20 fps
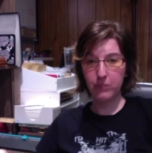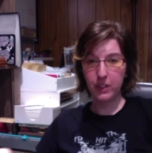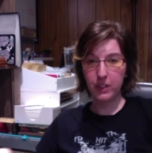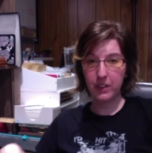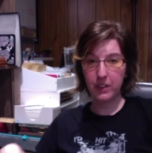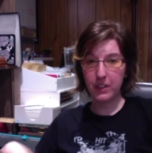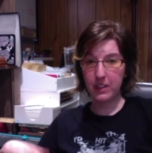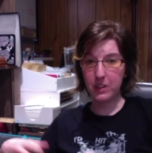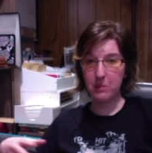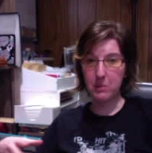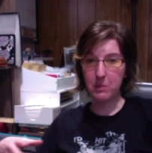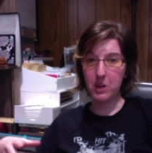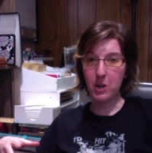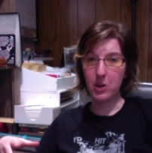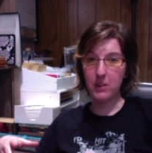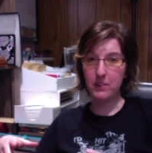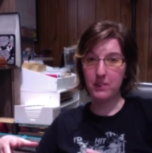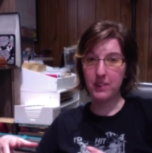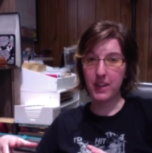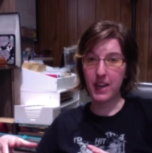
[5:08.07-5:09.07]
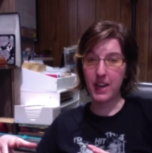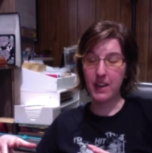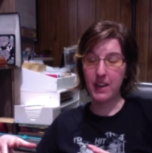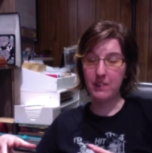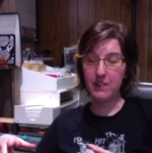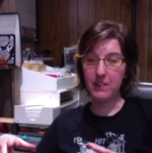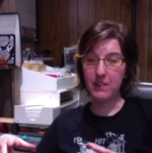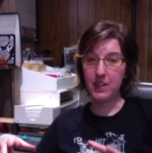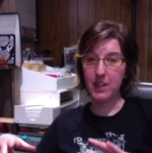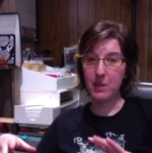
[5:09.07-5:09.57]
let them know if I
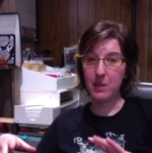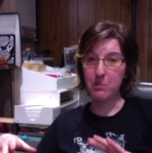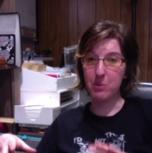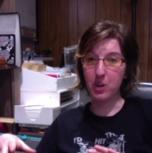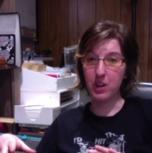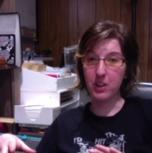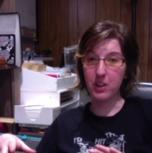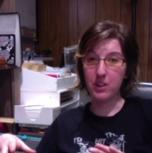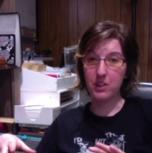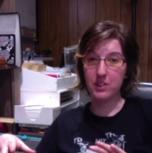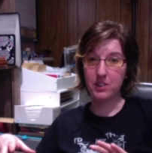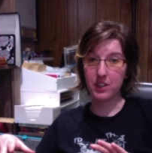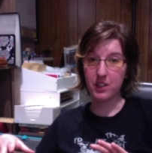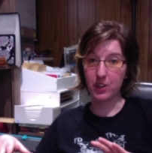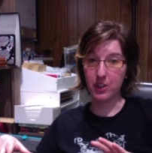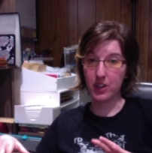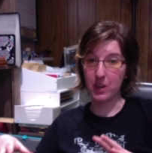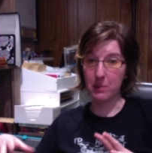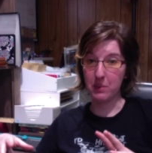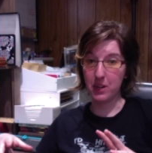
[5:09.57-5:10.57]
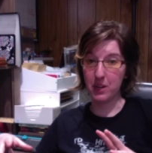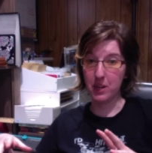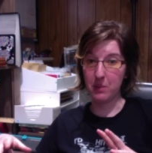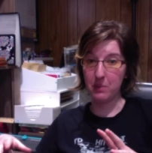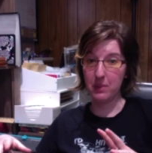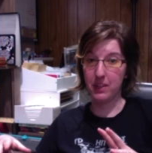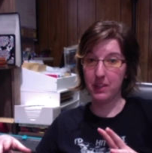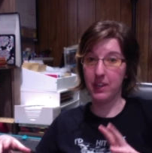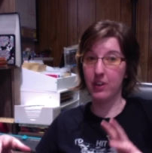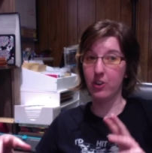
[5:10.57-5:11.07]
have any products that are coming up
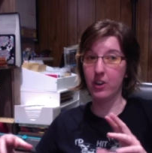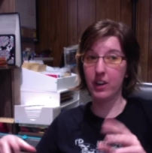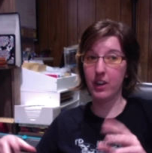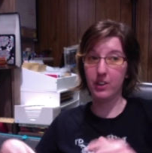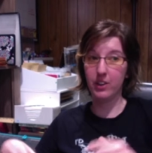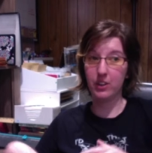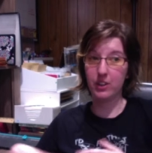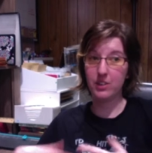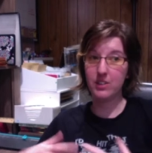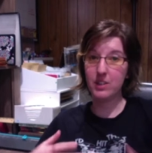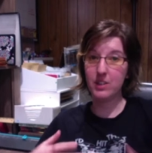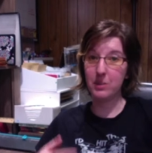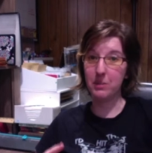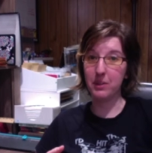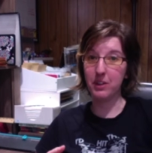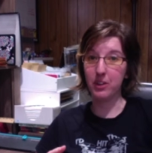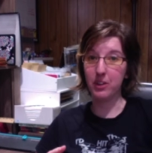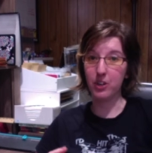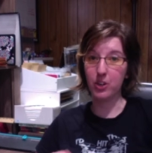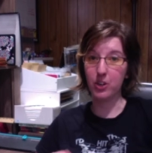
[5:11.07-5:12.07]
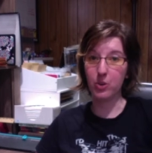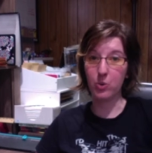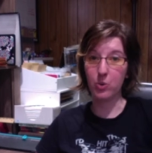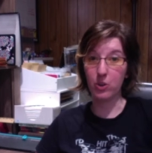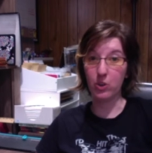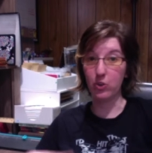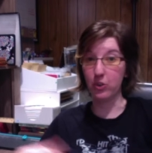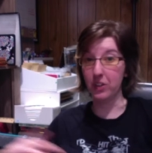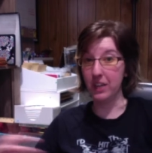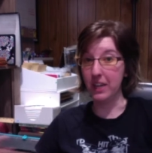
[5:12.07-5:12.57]
that are either similar
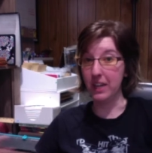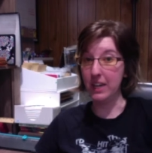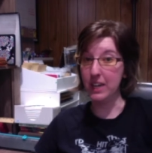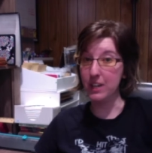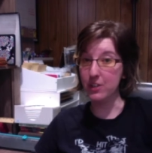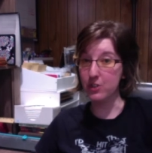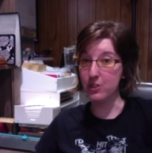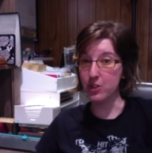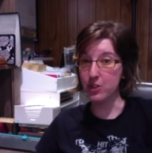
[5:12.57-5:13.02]
or related